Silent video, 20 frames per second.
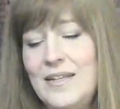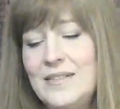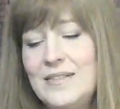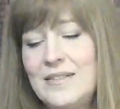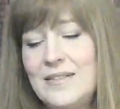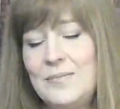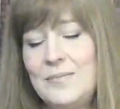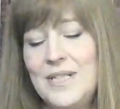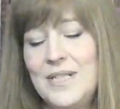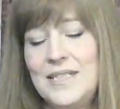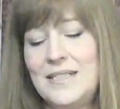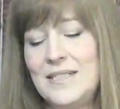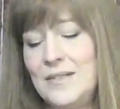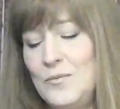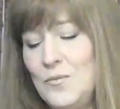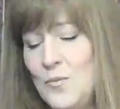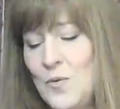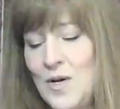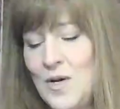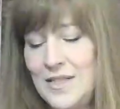Somebody
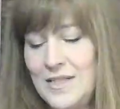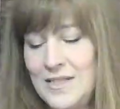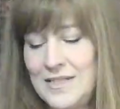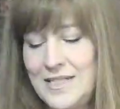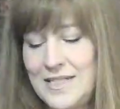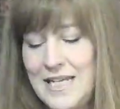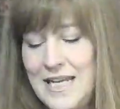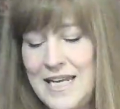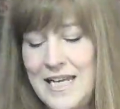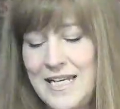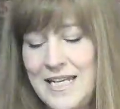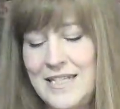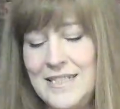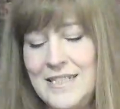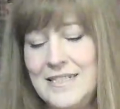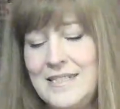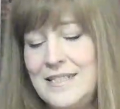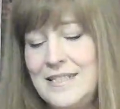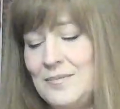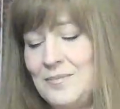didn't want it to
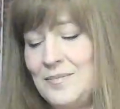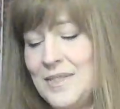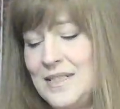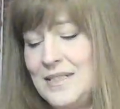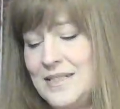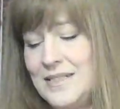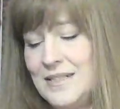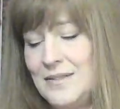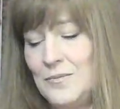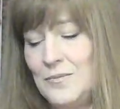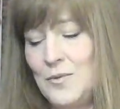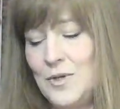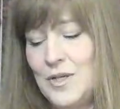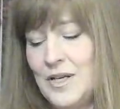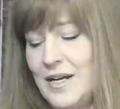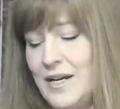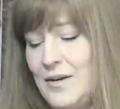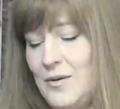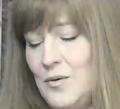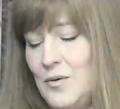end. Something didn't
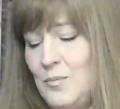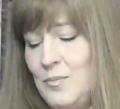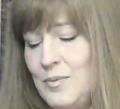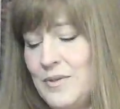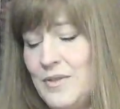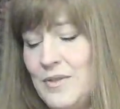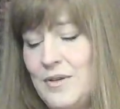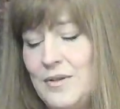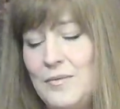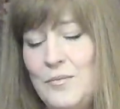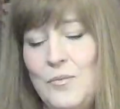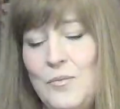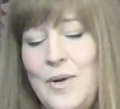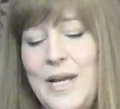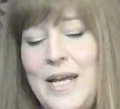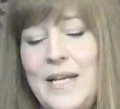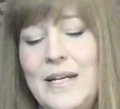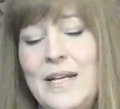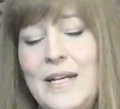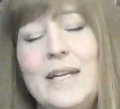work out, but they're
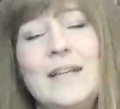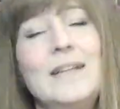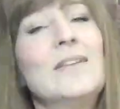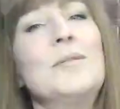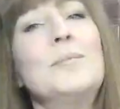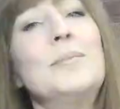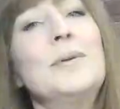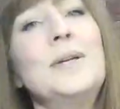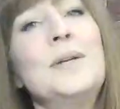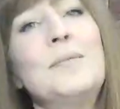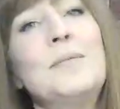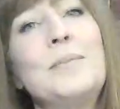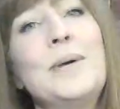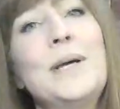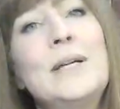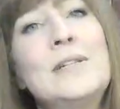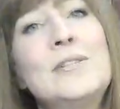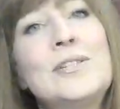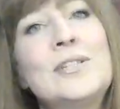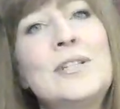waiting. They're being
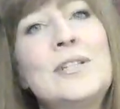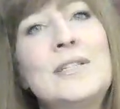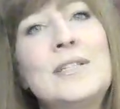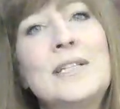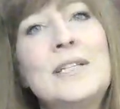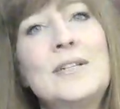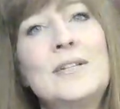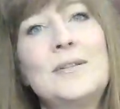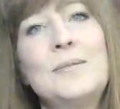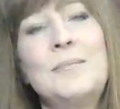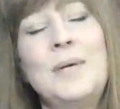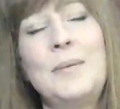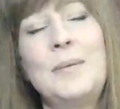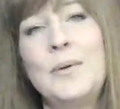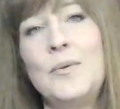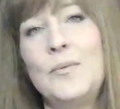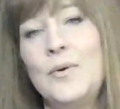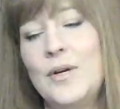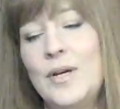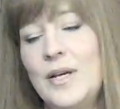patient here,
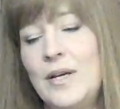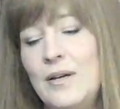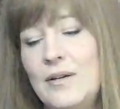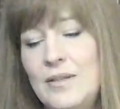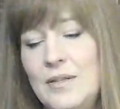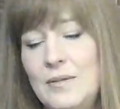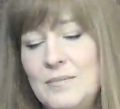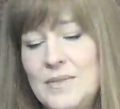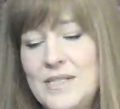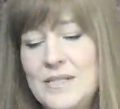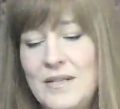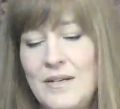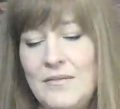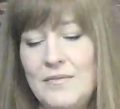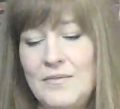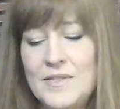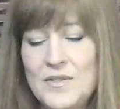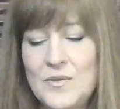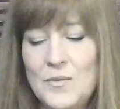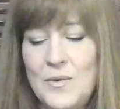maybe working on
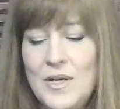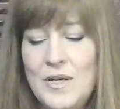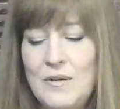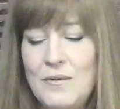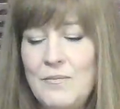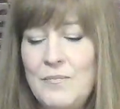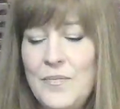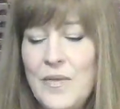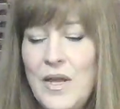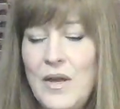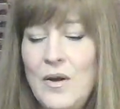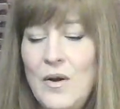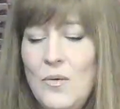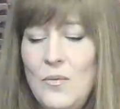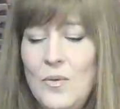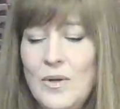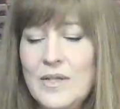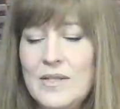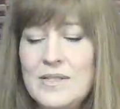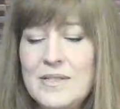themselves as well.
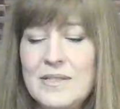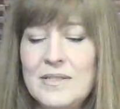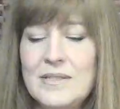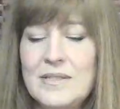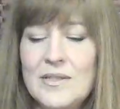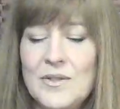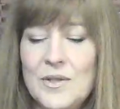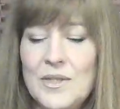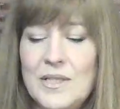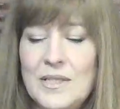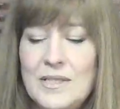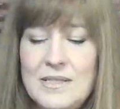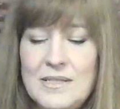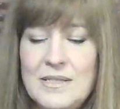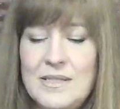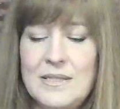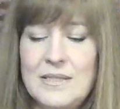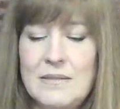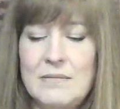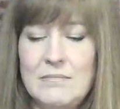What is
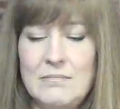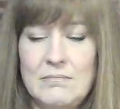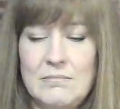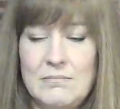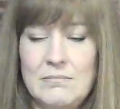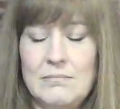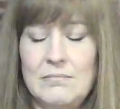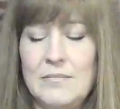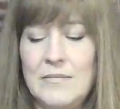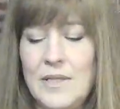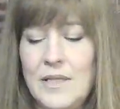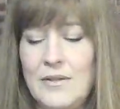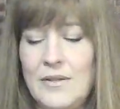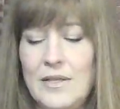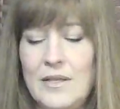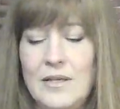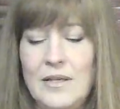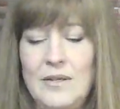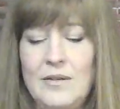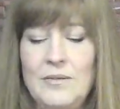this? Oh,
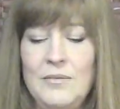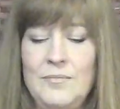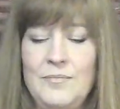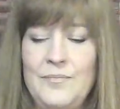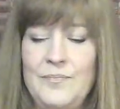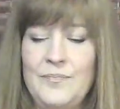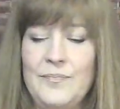thank you.